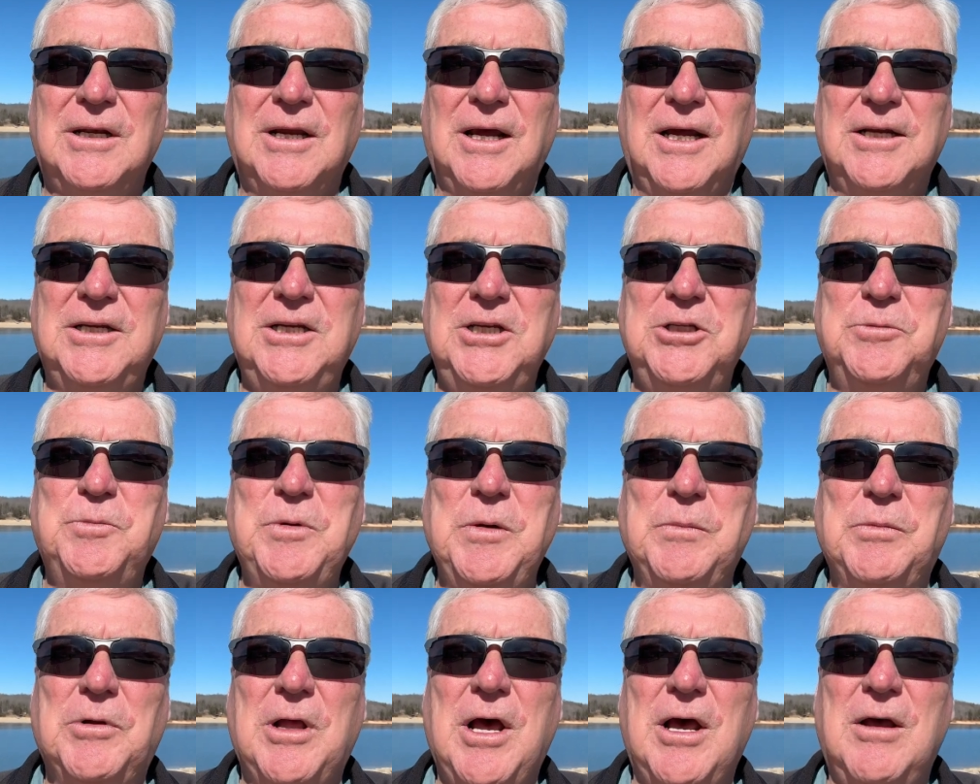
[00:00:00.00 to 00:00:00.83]
I teach
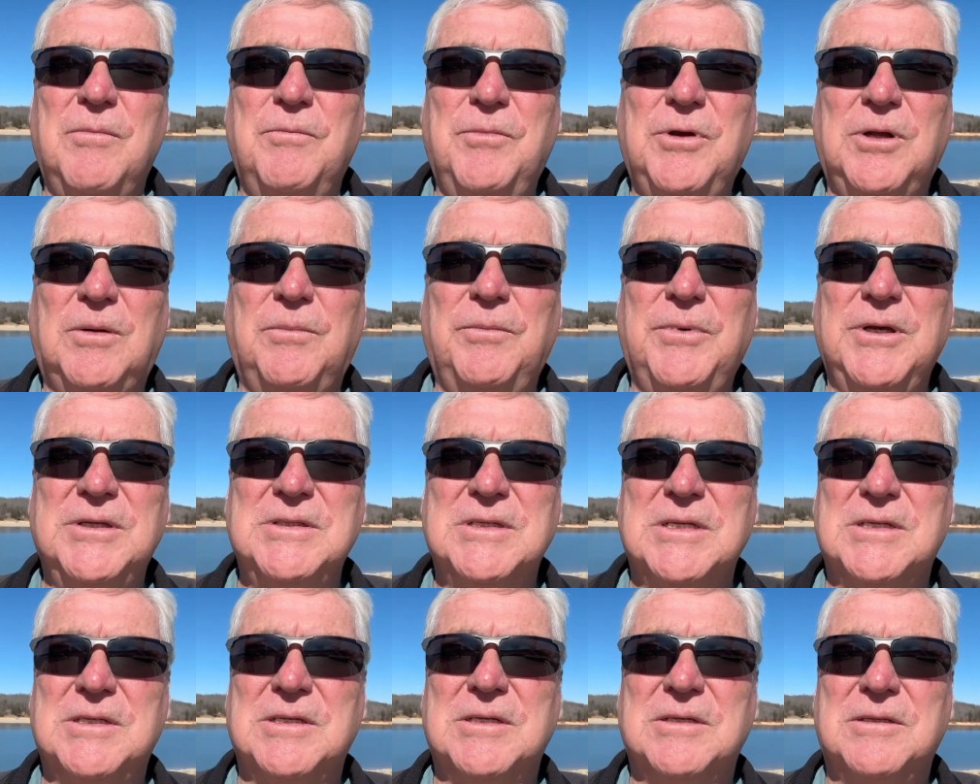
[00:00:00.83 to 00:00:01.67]
people how to build
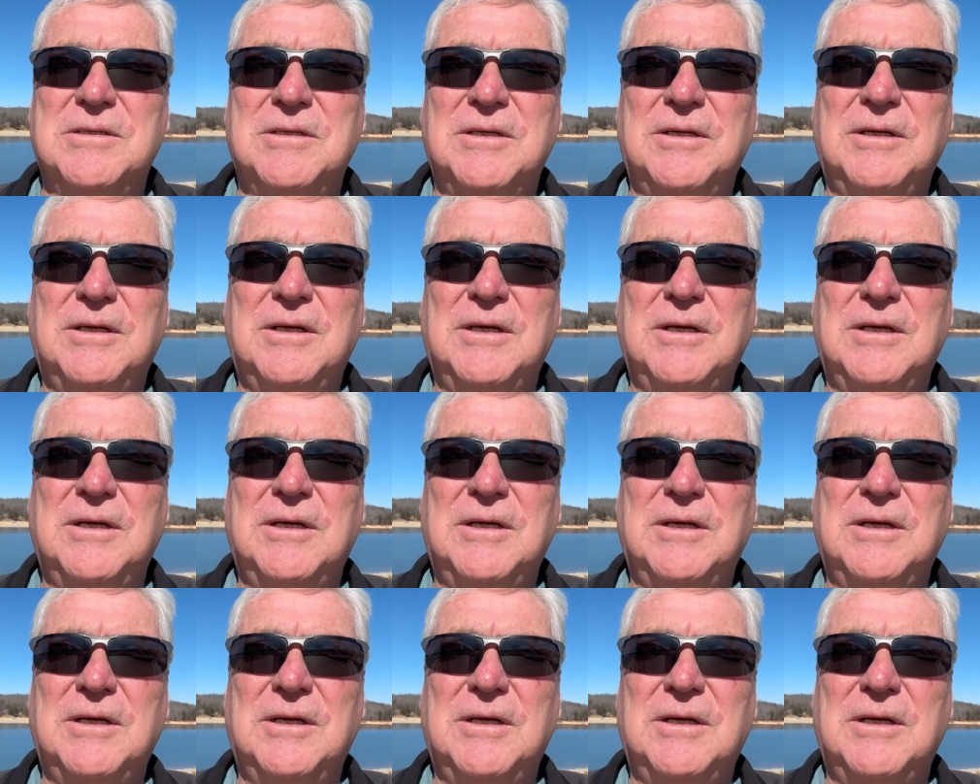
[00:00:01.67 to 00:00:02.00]
businesses.